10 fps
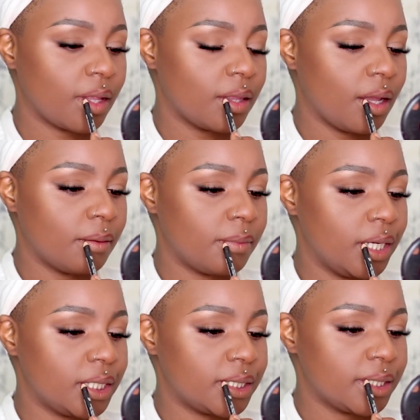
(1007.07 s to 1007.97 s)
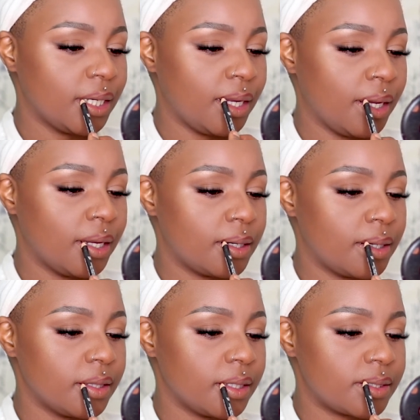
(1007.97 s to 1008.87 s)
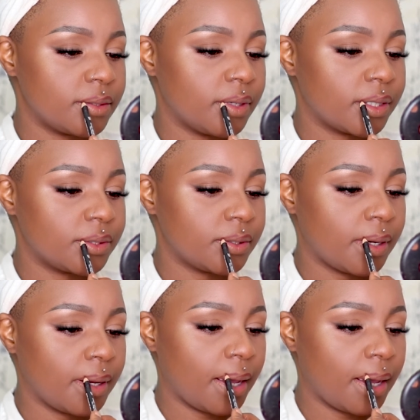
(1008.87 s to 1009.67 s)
nothing too extra.